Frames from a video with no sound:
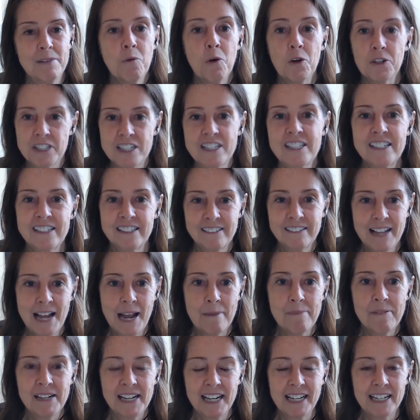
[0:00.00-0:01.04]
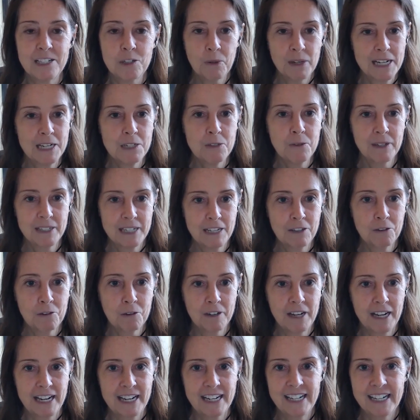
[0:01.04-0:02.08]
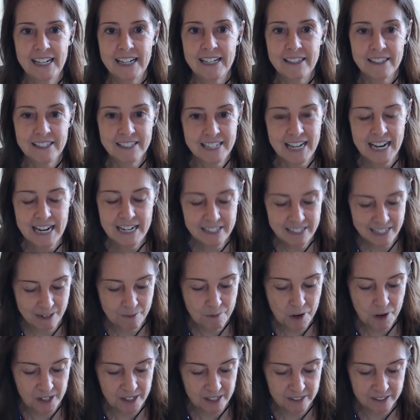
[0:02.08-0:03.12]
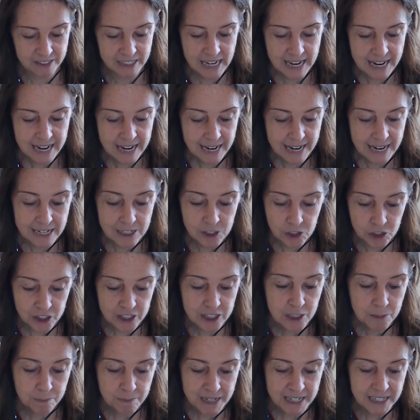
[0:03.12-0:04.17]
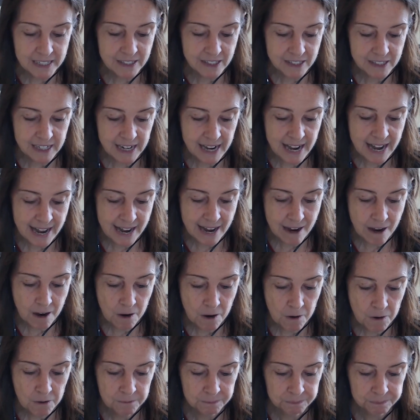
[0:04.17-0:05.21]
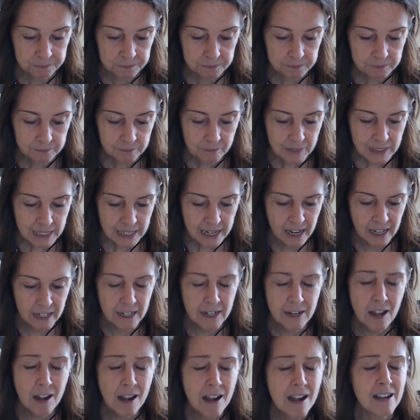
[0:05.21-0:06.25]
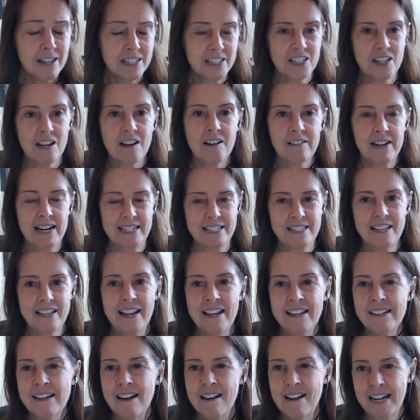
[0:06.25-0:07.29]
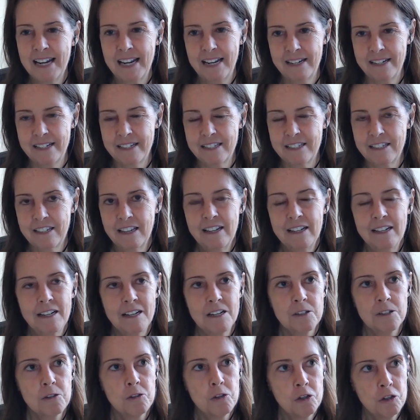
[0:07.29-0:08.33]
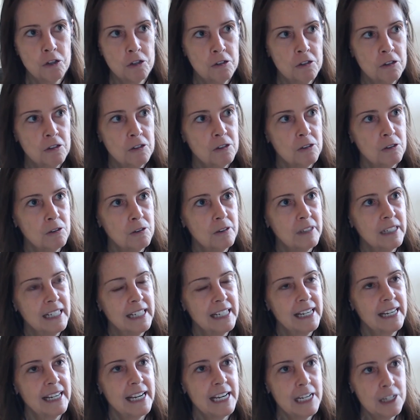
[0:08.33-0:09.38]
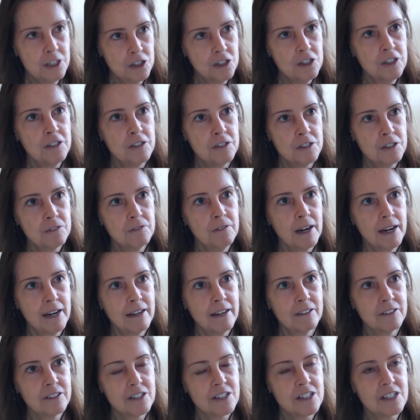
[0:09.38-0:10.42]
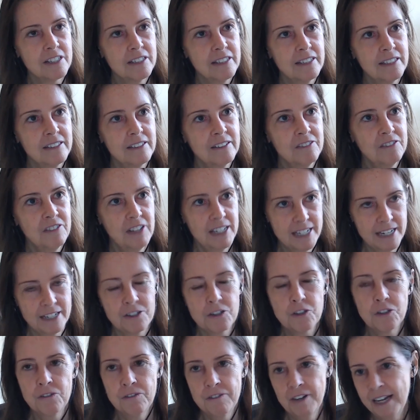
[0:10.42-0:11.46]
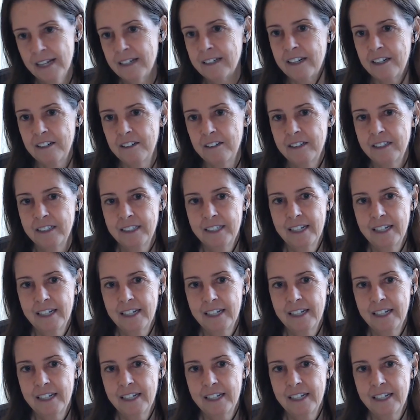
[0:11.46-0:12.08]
what's still happening in 2023 in the dating world, it just speaks to how alert our antennae is to issues around financial value.